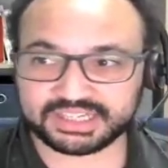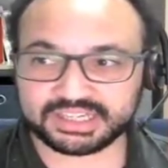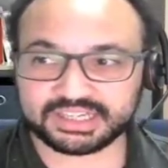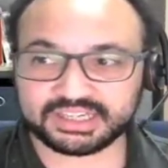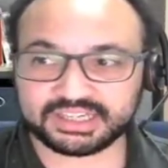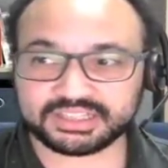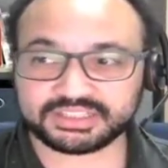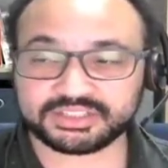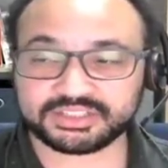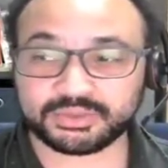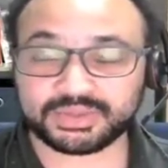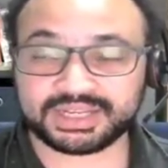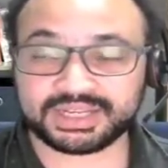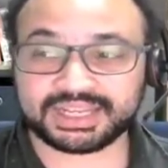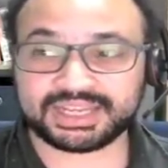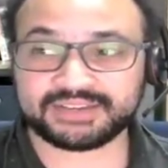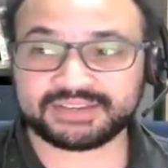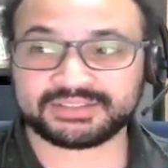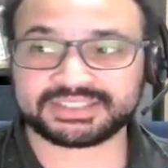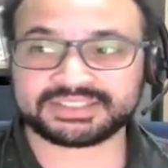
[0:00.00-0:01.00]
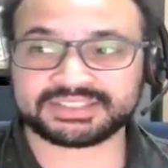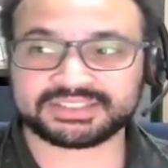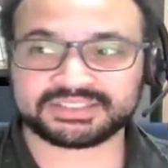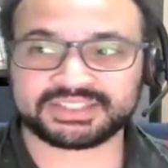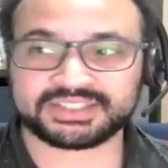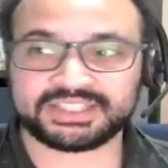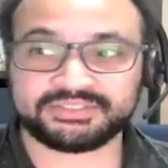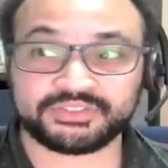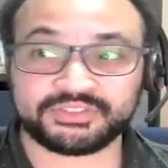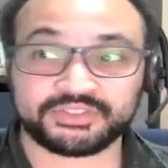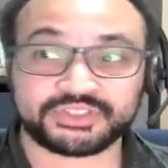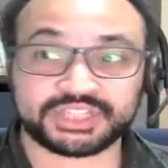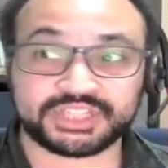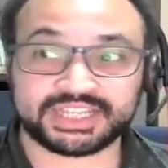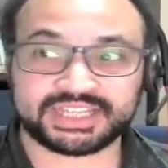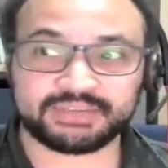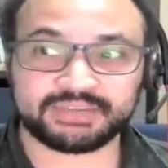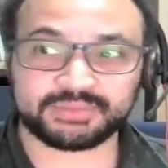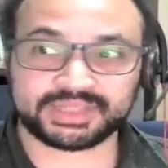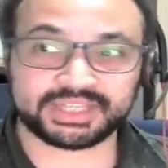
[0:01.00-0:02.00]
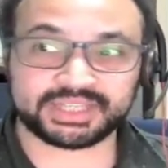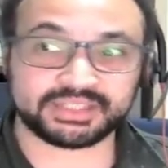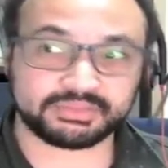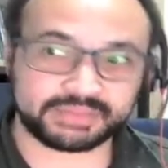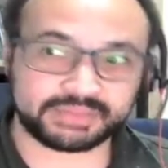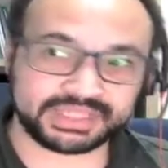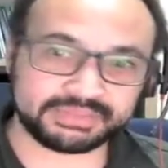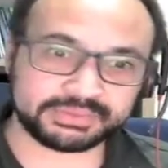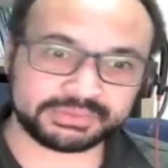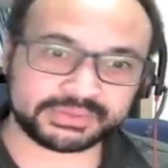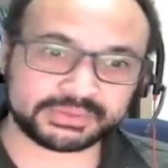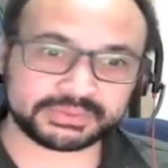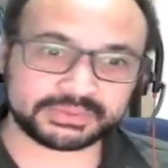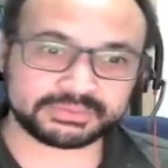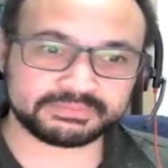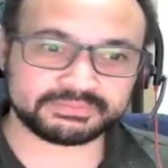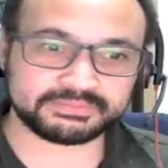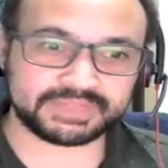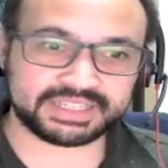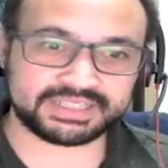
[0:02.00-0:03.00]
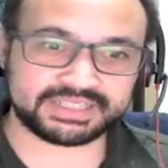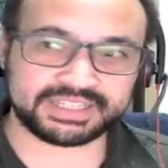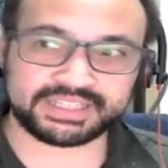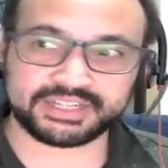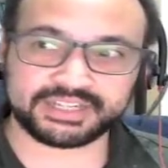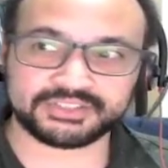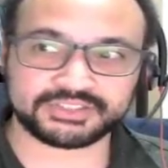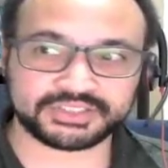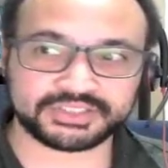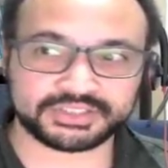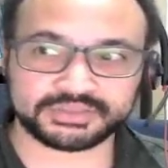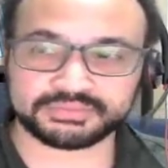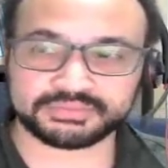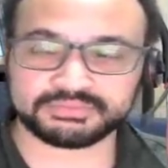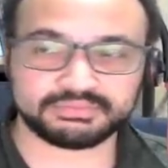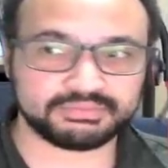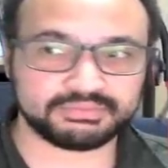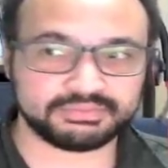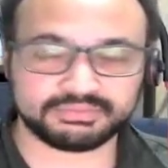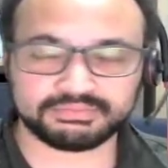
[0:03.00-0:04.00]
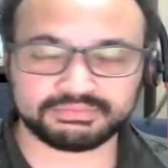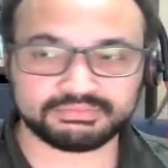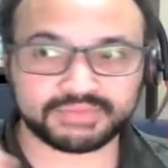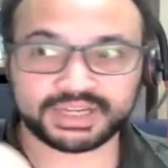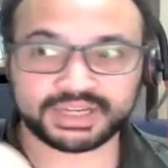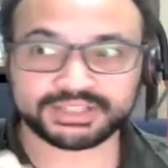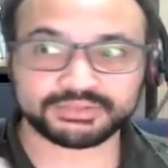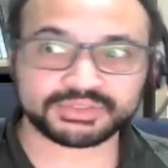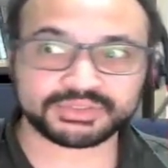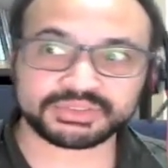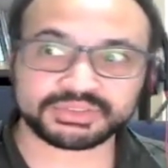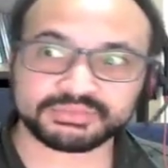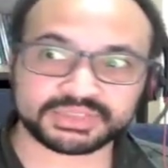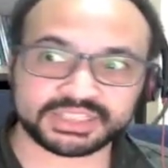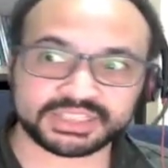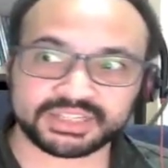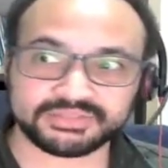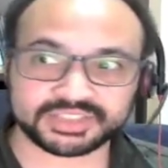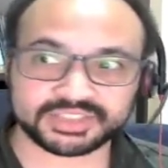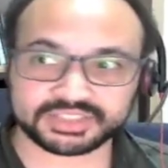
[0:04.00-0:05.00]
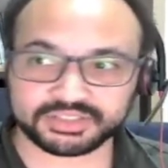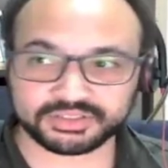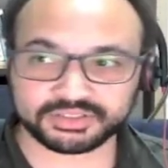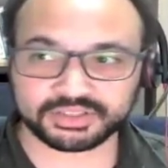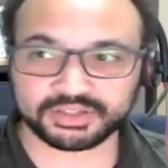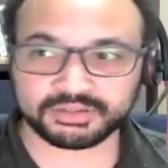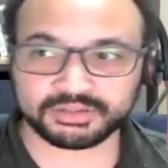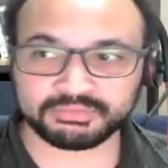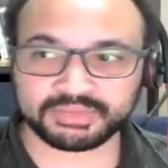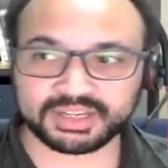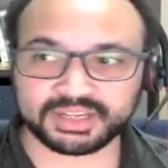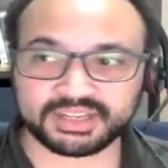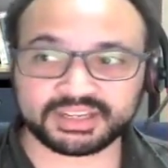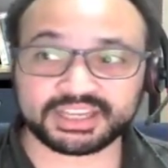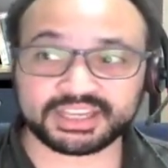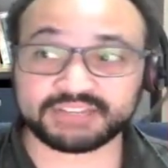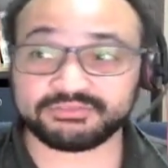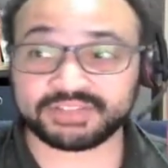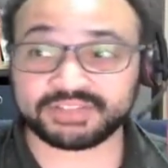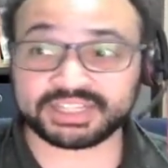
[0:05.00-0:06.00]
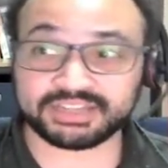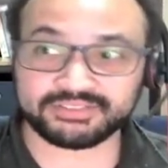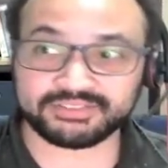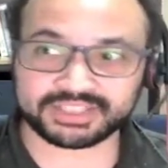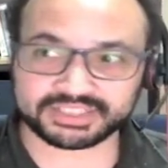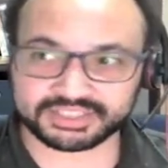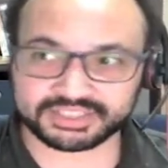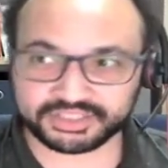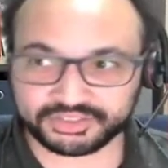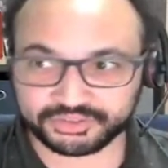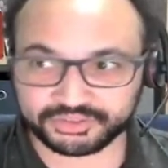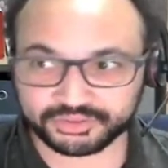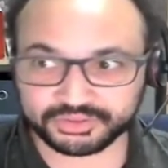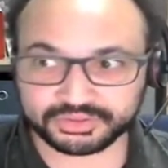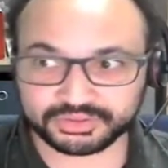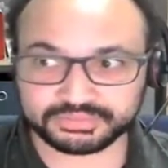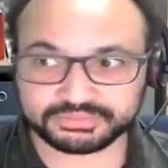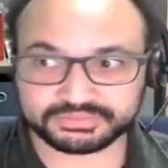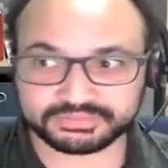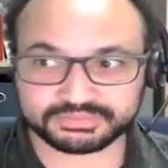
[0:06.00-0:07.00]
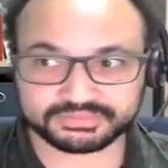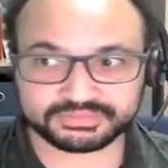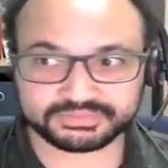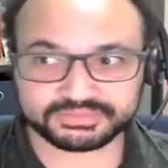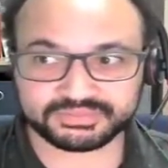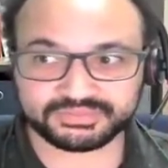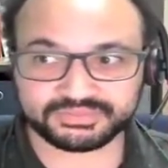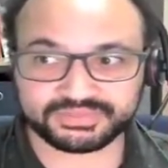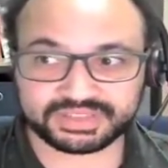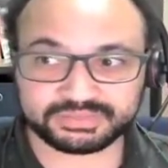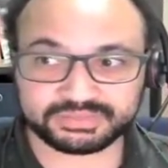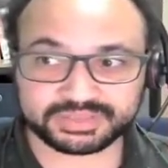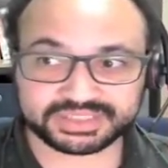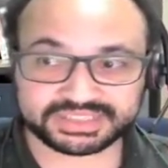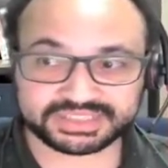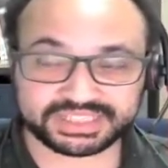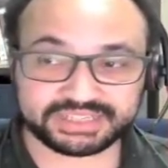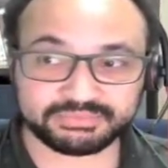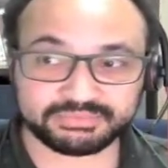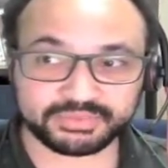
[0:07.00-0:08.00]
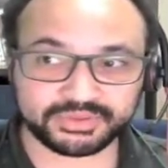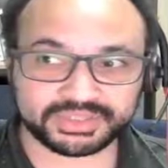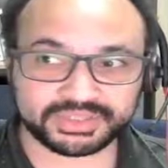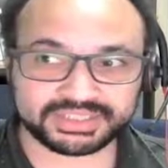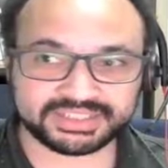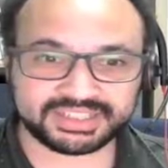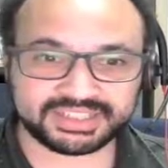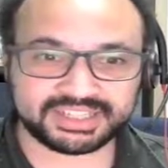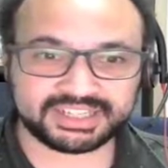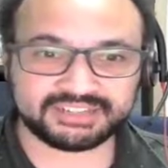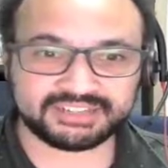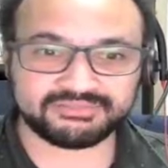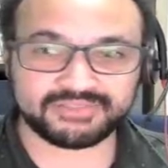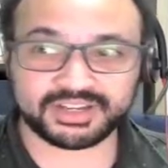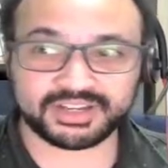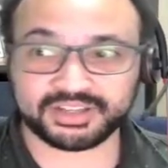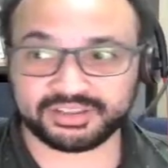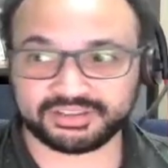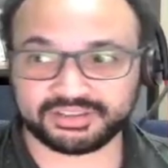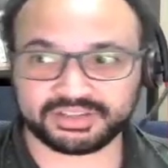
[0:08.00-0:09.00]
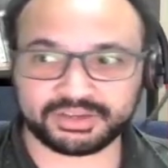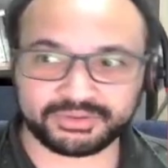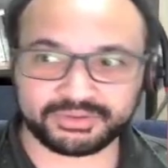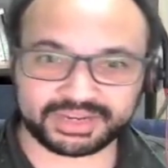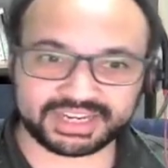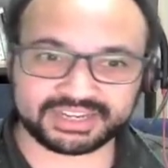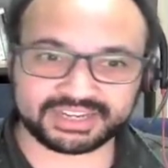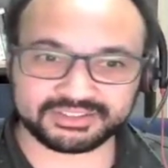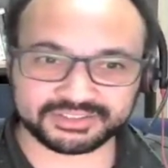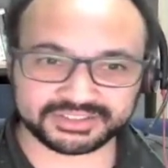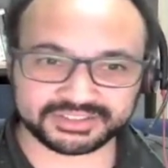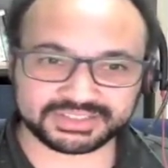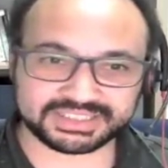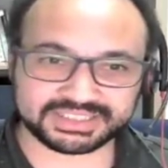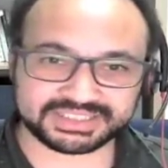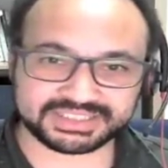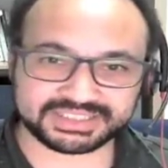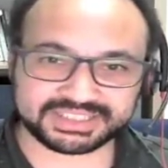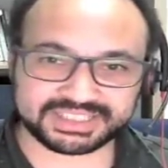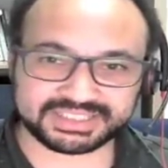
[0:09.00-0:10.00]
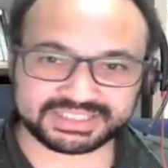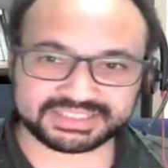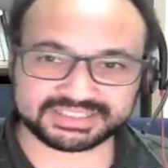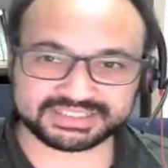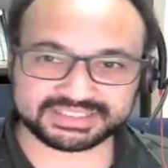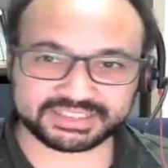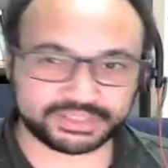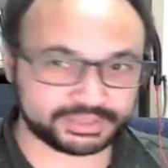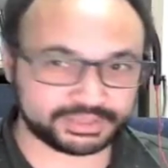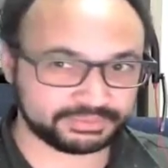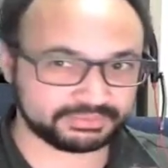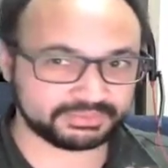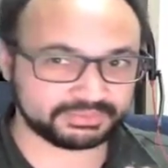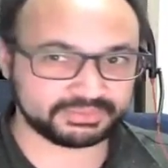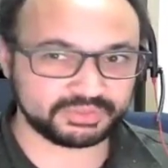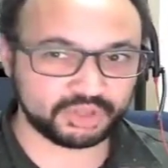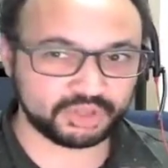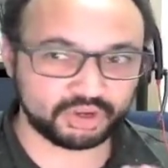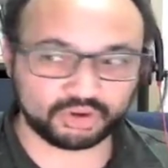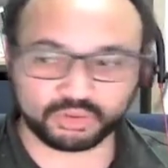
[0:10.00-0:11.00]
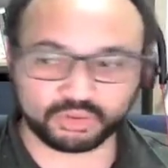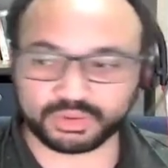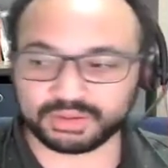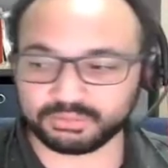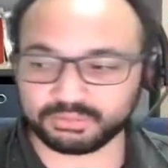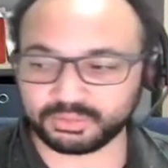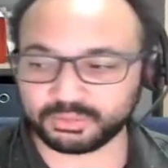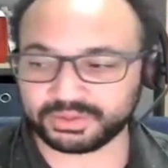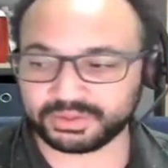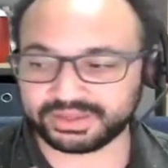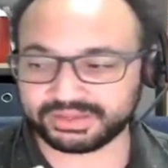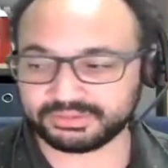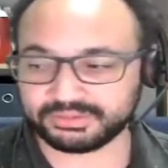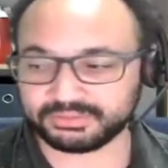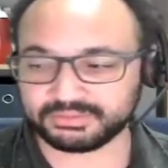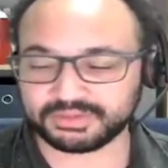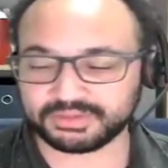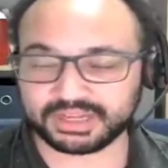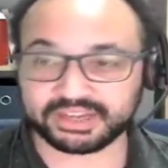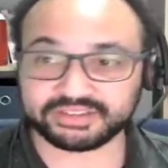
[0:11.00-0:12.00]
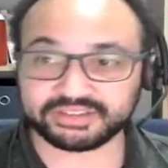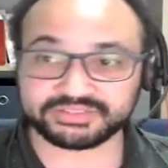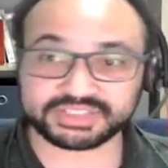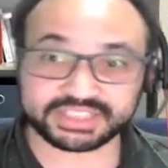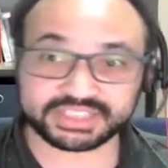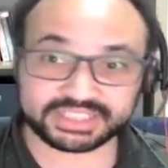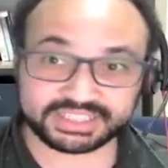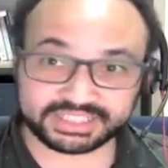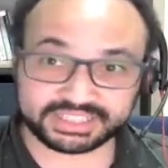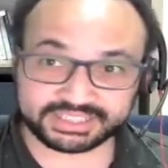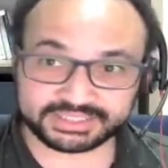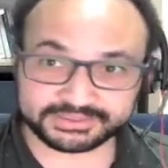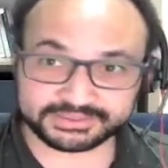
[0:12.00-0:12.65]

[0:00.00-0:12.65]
to allow it such that if you share that with other people and they go to myawesomeservice.com, it redirects to your VPC endpoint rather than going out across the internet. So not quite what we're after here.